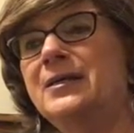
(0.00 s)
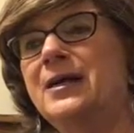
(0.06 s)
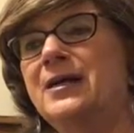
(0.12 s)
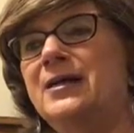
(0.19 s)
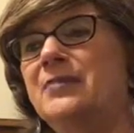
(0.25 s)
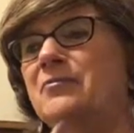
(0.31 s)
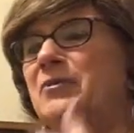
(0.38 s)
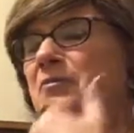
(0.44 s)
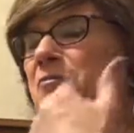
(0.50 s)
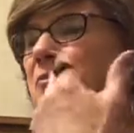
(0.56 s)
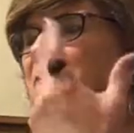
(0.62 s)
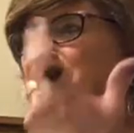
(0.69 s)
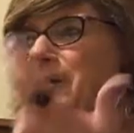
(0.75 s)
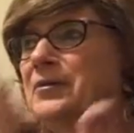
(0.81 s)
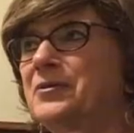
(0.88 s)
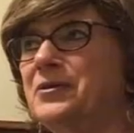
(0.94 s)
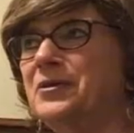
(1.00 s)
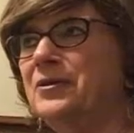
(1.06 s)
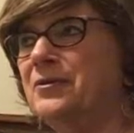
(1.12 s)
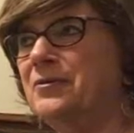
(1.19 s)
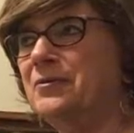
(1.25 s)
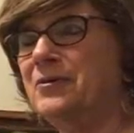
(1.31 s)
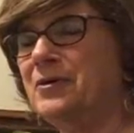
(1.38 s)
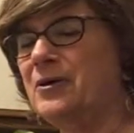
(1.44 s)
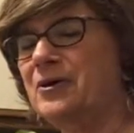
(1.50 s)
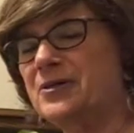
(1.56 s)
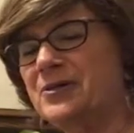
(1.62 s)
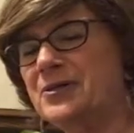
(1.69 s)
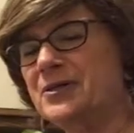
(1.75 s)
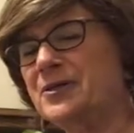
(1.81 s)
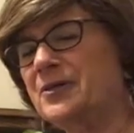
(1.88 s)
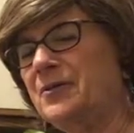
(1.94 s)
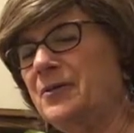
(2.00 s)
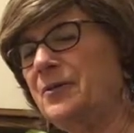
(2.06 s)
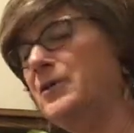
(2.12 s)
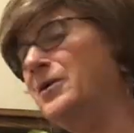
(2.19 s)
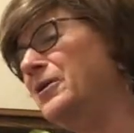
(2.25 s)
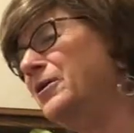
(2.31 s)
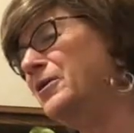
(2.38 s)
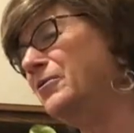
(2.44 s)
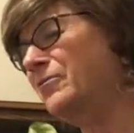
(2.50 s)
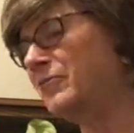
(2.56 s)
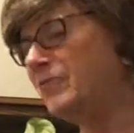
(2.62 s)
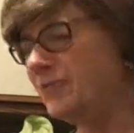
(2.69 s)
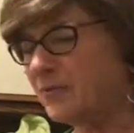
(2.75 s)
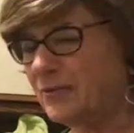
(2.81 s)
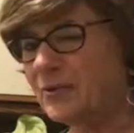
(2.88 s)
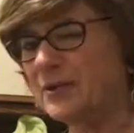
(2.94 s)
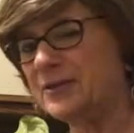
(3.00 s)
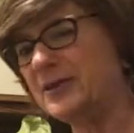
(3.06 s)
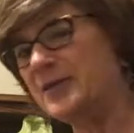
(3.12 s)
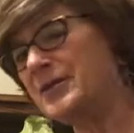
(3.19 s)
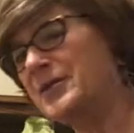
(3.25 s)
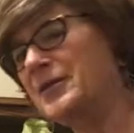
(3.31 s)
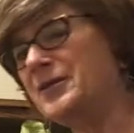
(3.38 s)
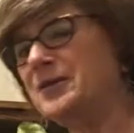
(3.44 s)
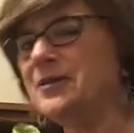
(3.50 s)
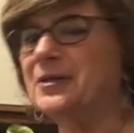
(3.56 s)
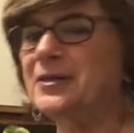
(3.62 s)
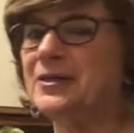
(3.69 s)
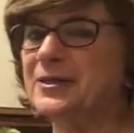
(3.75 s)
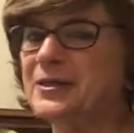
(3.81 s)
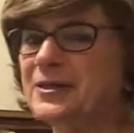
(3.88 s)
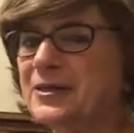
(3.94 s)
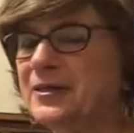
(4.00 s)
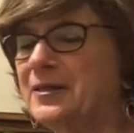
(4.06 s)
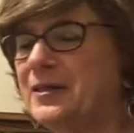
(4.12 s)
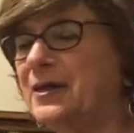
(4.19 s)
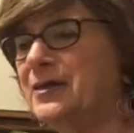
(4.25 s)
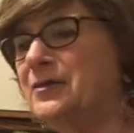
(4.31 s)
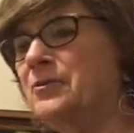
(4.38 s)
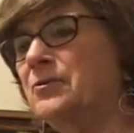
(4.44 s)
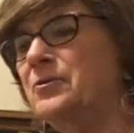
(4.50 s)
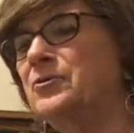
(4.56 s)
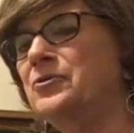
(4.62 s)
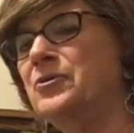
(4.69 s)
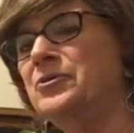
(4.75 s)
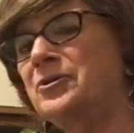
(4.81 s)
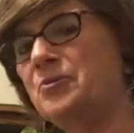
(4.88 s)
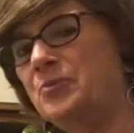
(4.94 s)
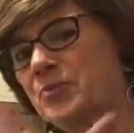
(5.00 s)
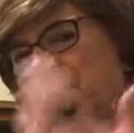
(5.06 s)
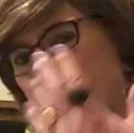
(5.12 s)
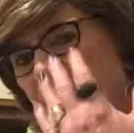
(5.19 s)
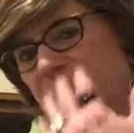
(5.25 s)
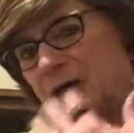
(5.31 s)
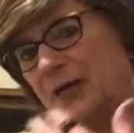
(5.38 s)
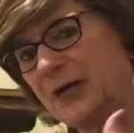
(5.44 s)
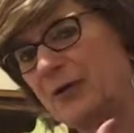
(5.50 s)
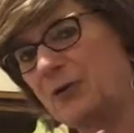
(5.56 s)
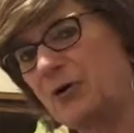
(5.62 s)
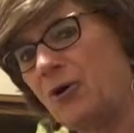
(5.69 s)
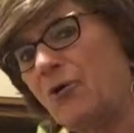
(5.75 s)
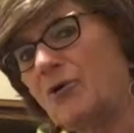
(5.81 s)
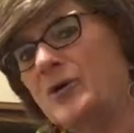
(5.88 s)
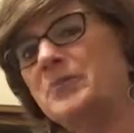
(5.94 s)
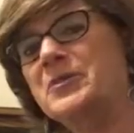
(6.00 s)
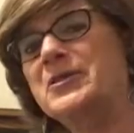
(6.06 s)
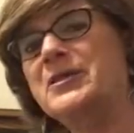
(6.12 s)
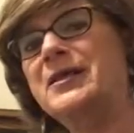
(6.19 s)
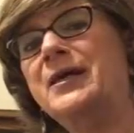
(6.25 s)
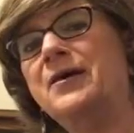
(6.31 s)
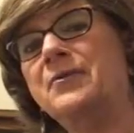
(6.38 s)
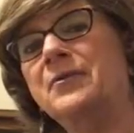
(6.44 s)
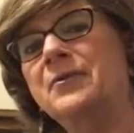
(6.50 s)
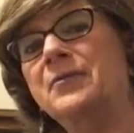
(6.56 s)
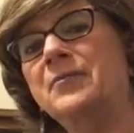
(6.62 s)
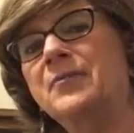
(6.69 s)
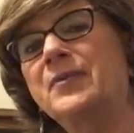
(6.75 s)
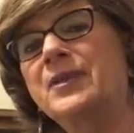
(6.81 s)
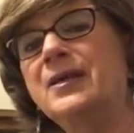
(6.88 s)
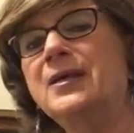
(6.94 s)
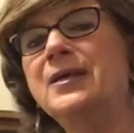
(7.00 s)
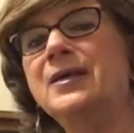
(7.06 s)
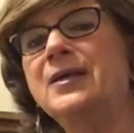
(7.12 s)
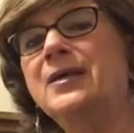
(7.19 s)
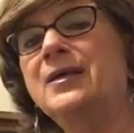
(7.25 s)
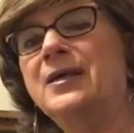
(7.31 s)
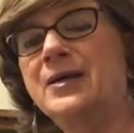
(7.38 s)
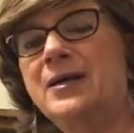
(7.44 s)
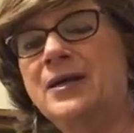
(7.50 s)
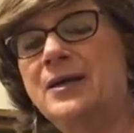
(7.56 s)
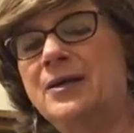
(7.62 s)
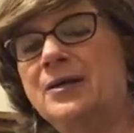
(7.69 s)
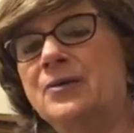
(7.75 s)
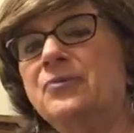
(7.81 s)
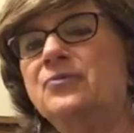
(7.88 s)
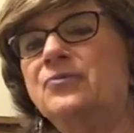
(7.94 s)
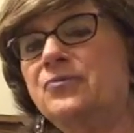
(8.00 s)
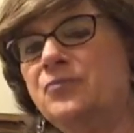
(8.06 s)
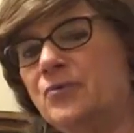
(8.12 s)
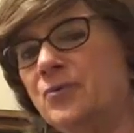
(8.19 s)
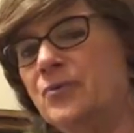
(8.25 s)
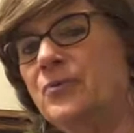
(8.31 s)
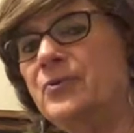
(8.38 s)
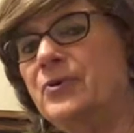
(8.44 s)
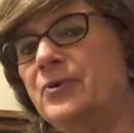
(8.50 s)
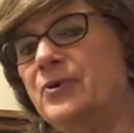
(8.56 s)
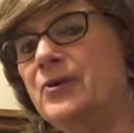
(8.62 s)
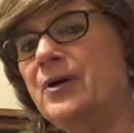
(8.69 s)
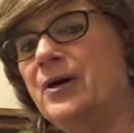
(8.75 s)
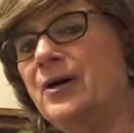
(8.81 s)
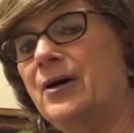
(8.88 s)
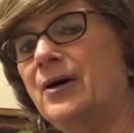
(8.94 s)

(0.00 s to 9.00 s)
And even if you're not sitting there consciously thinking of, well, it tastes like this and it tastes like that, you're just appreciating how it all comes together. It is truly,